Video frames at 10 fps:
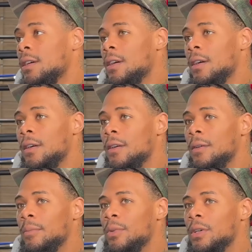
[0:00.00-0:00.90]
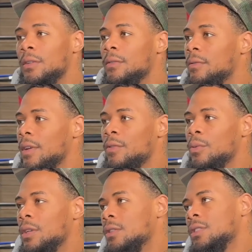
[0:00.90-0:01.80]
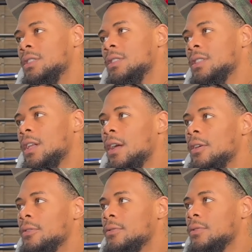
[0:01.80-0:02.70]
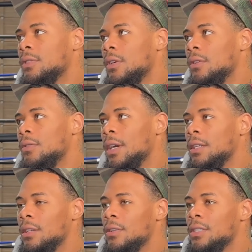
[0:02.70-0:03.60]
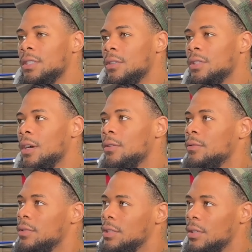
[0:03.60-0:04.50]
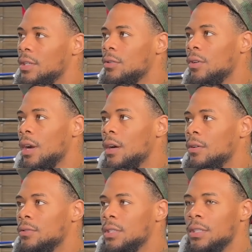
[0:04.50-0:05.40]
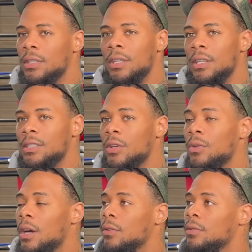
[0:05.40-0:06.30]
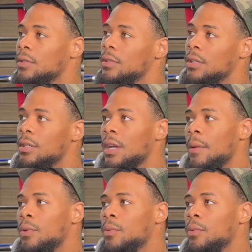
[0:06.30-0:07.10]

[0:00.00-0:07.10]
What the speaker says: but everyone knows he's a sellout. So, like, he sells out crowds, and he sold out the Capital One